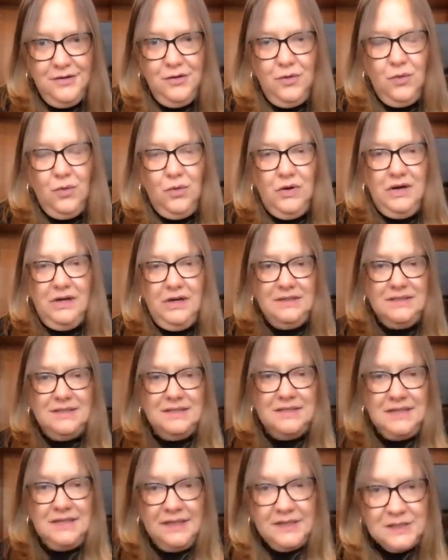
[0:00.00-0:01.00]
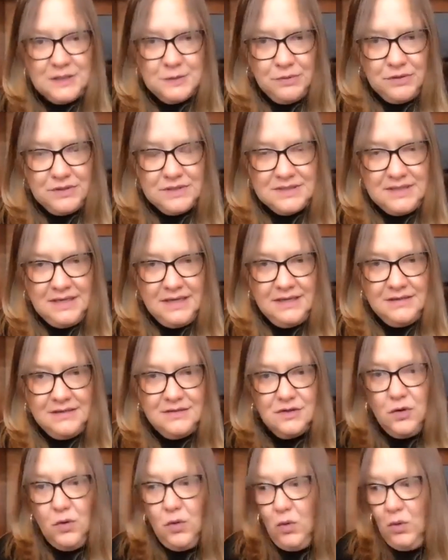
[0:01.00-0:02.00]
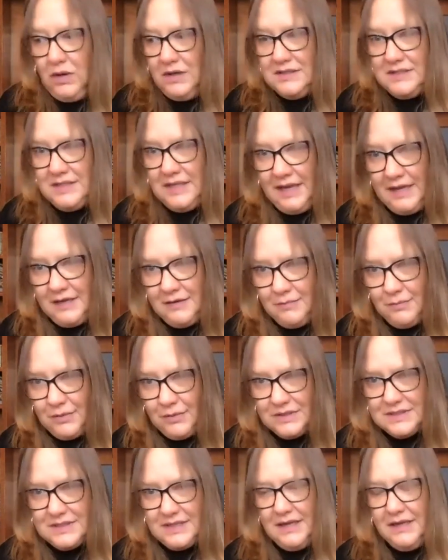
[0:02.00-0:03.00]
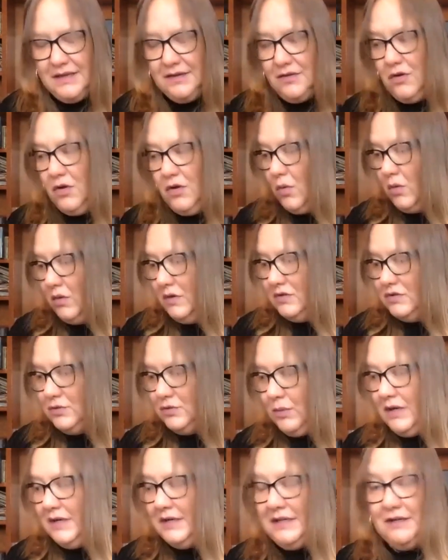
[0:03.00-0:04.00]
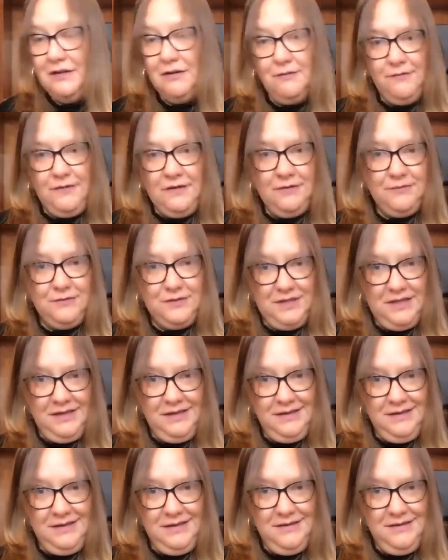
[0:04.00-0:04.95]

or 6% or 10% or 20 or 50.